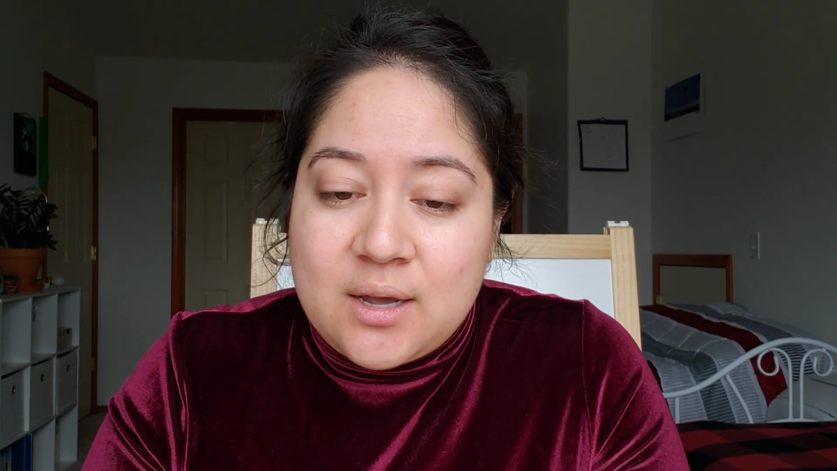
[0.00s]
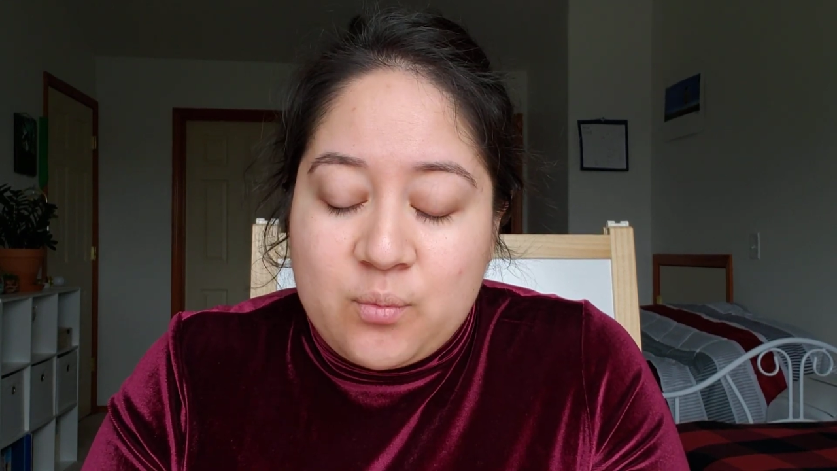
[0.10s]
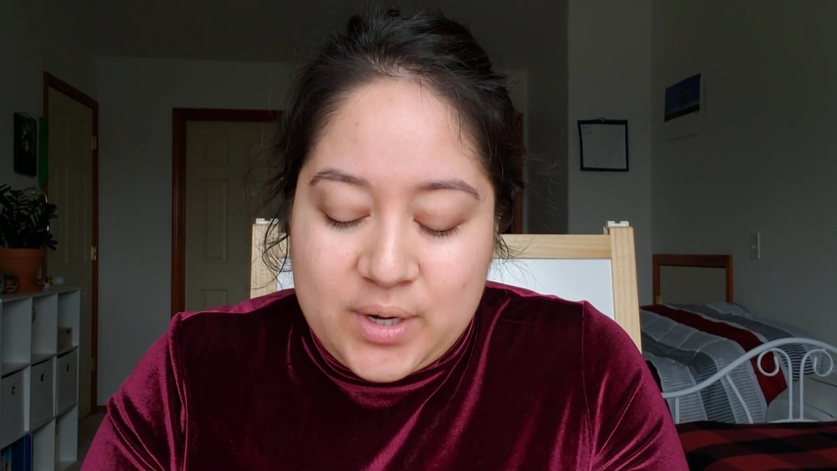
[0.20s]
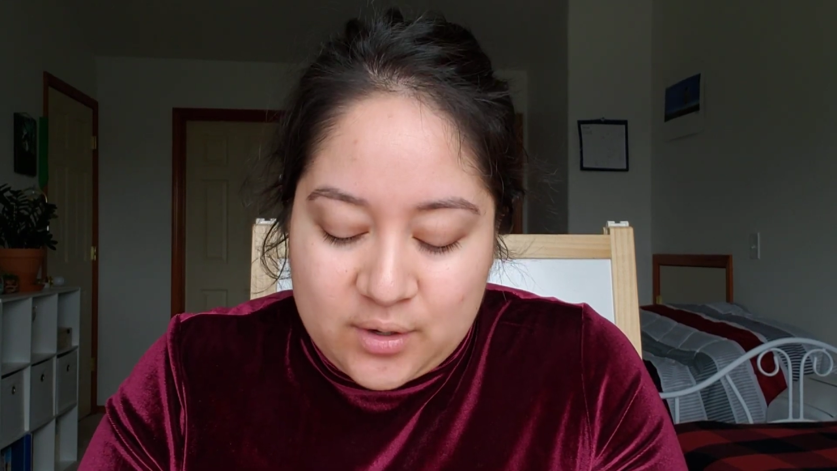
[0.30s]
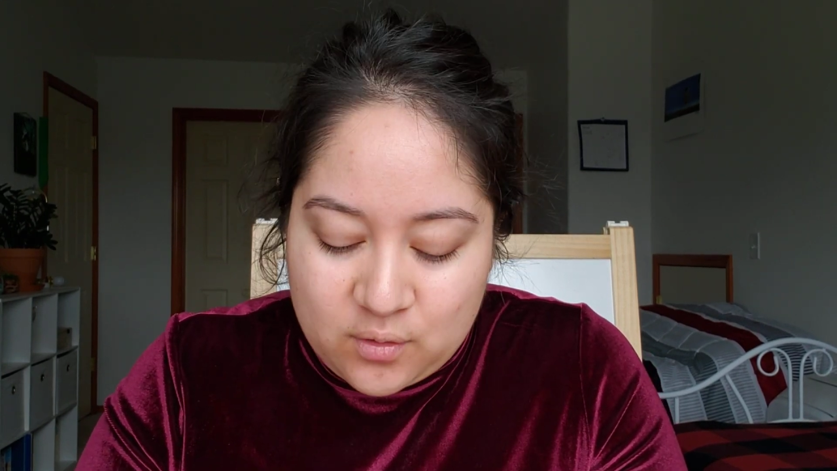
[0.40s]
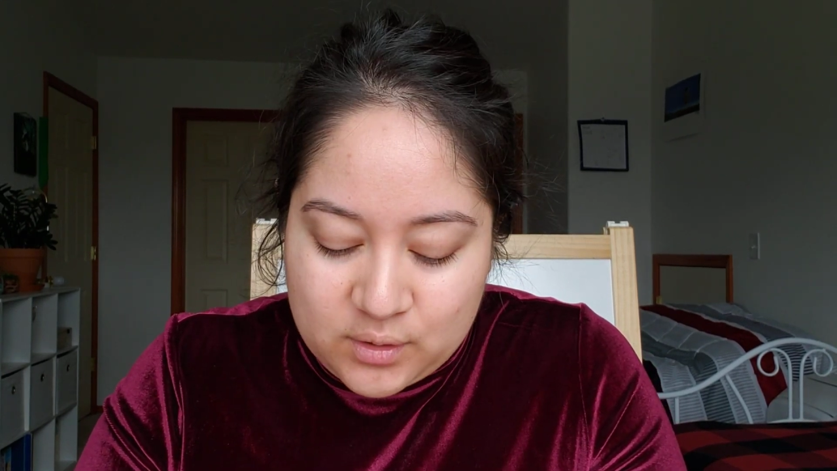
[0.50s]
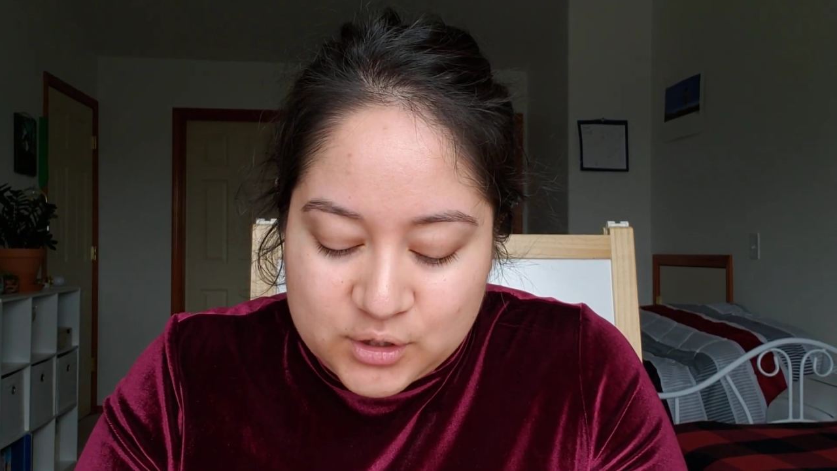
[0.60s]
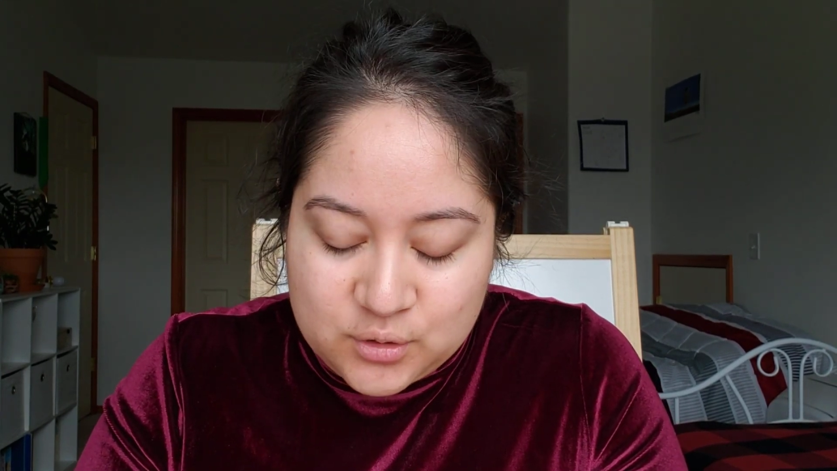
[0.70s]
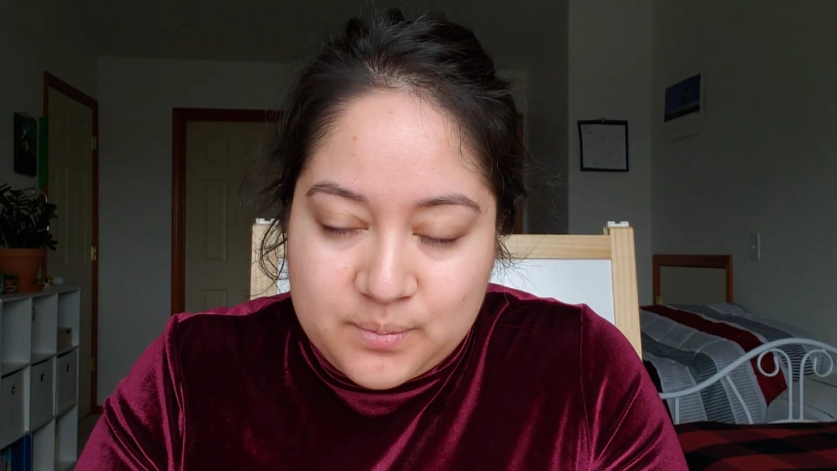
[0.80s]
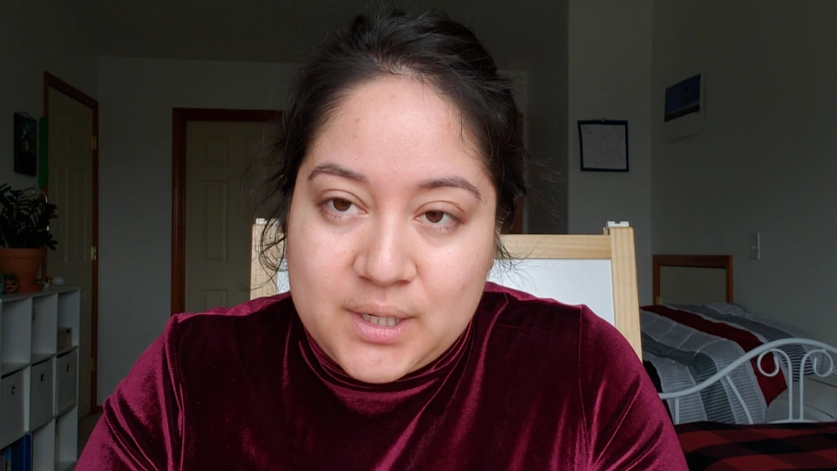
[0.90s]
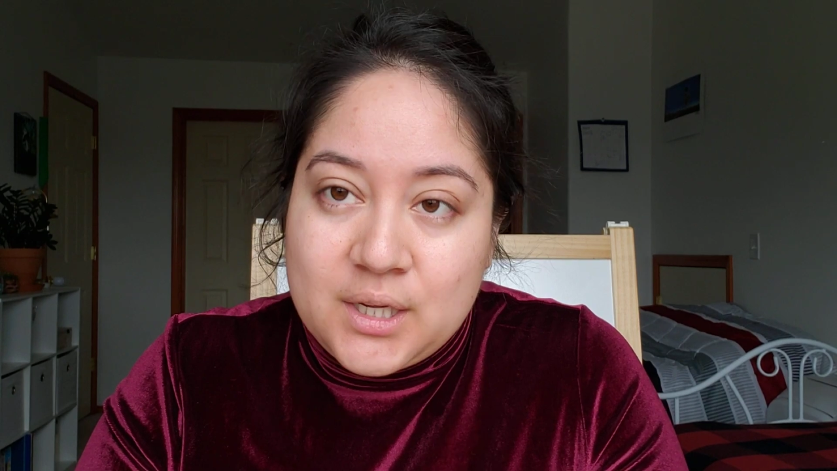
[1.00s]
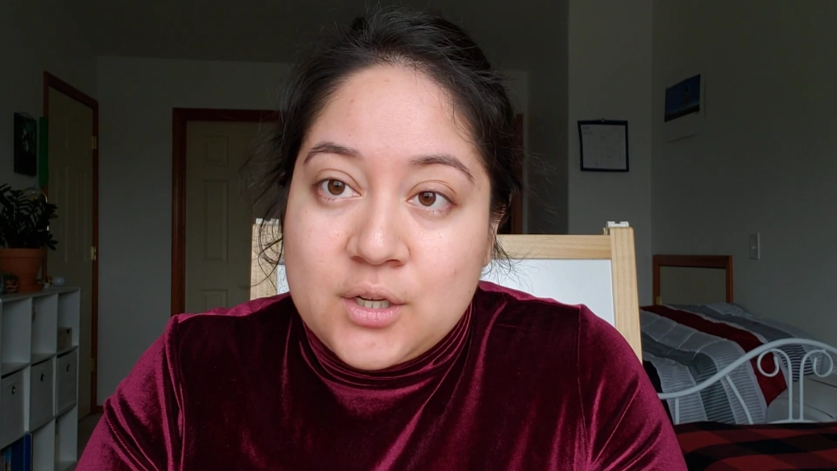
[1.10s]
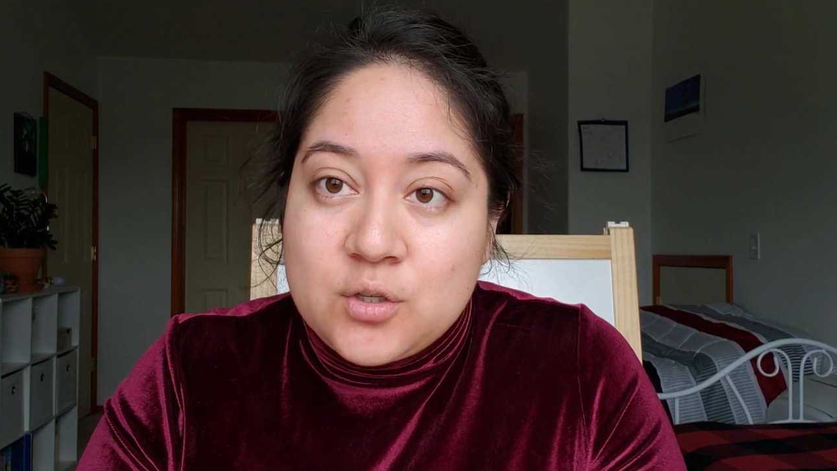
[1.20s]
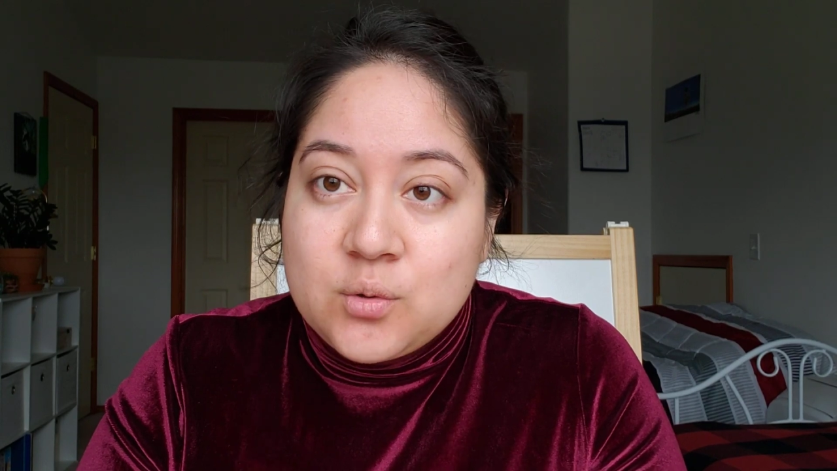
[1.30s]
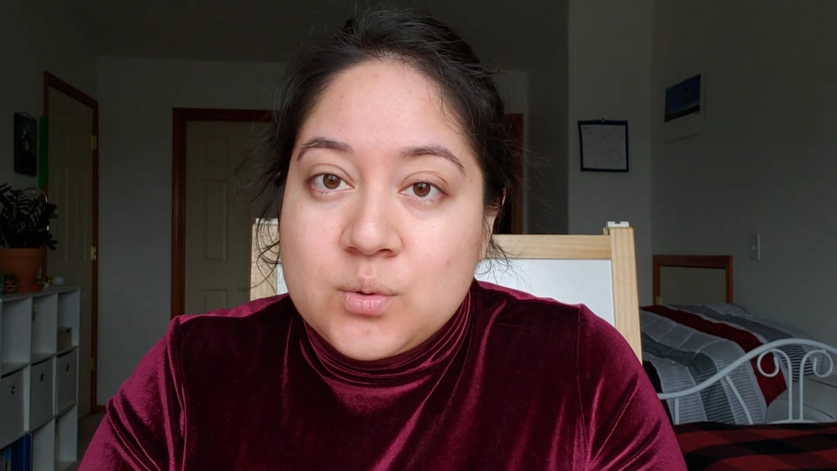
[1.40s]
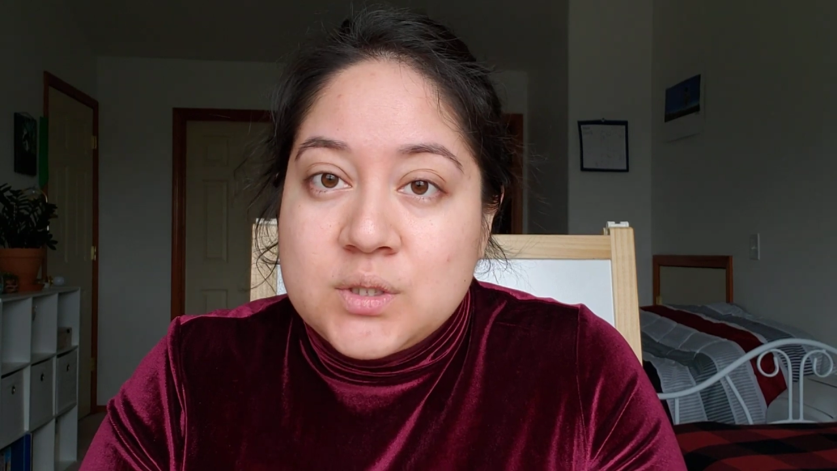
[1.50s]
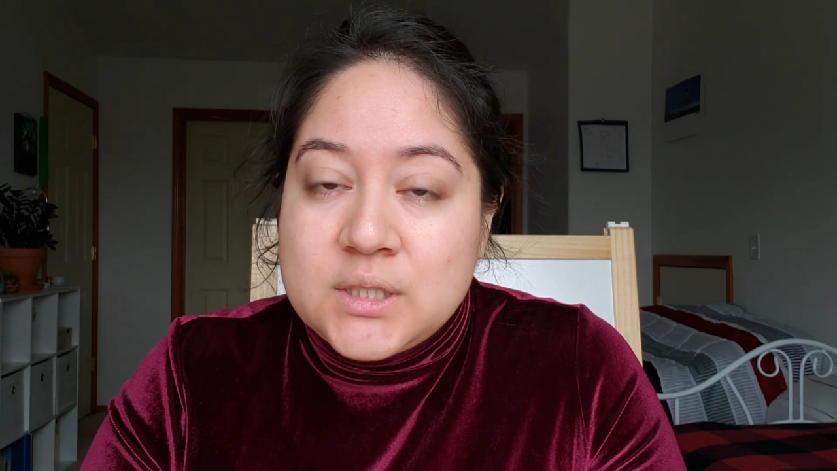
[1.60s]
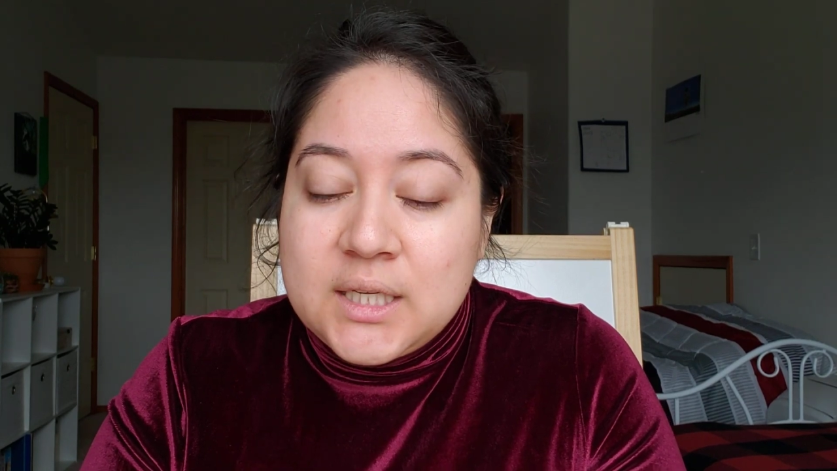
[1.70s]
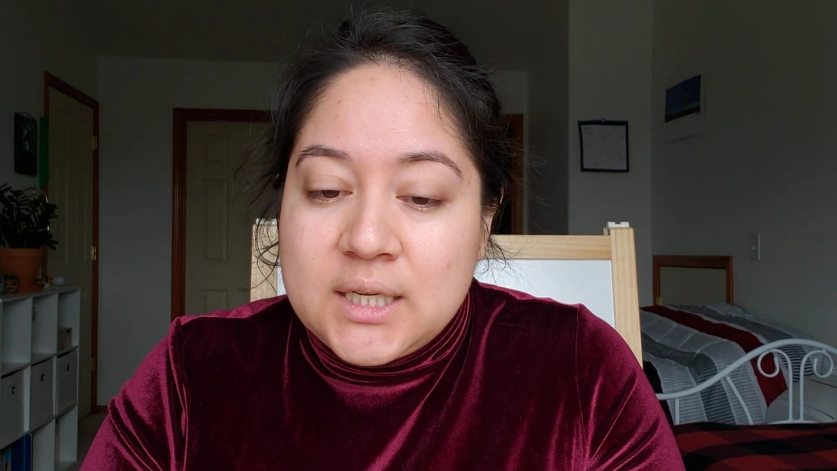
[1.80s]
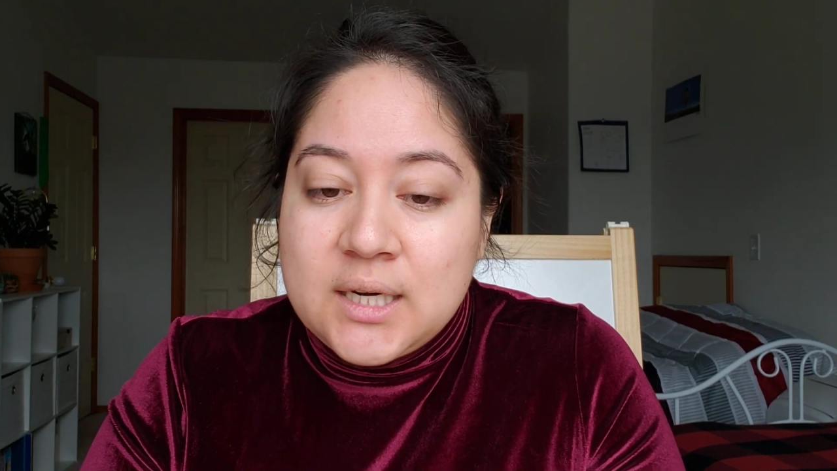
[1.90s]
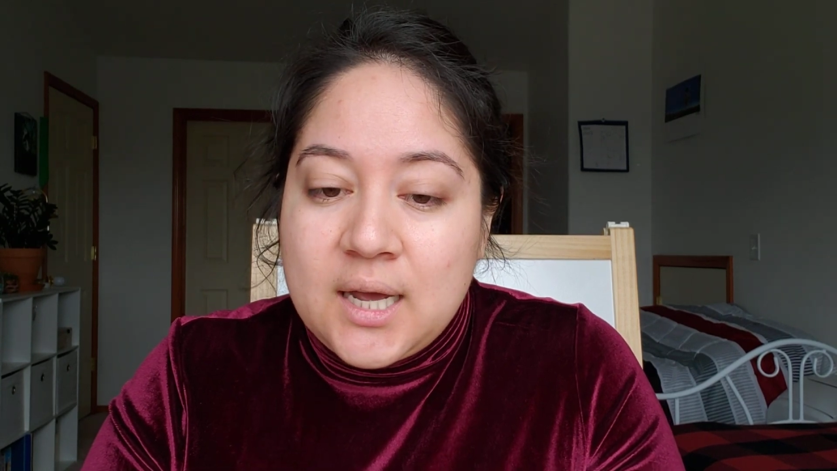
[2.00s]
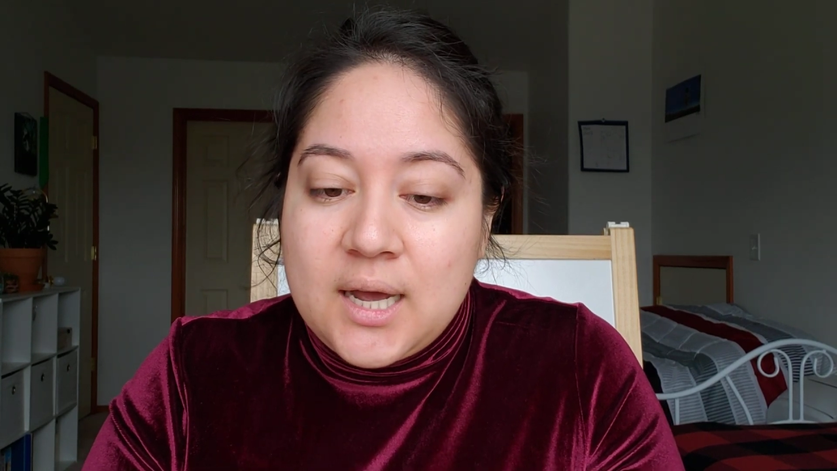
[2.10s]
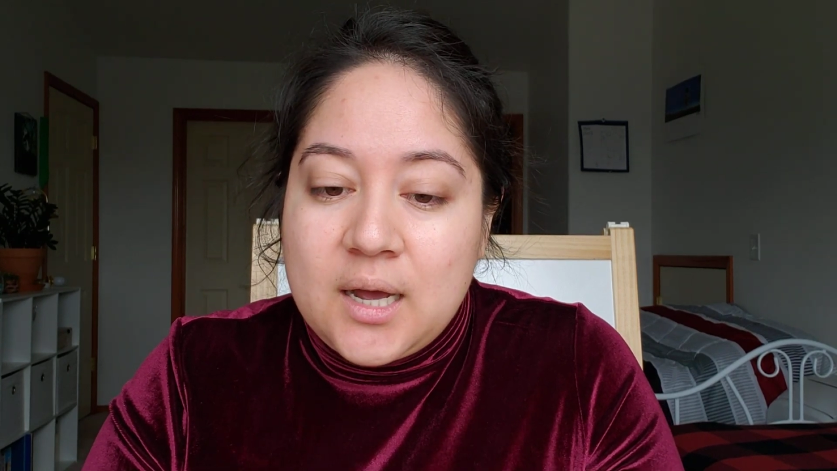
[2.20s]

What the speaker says: that we are going to be using